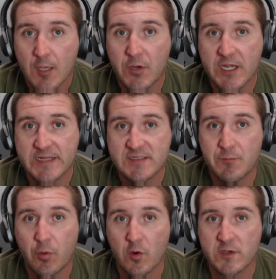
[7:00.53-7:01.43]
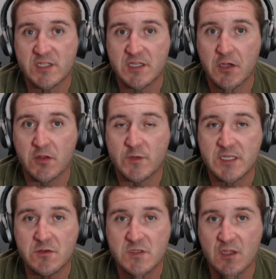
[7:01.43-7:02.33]
But it is important to that we
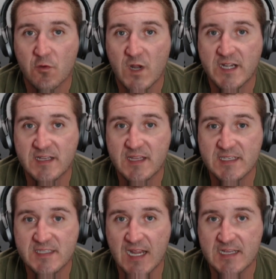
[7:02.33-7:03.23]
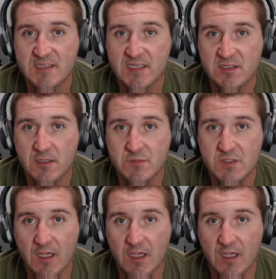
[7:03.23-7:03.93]
do still run into these kind of systems.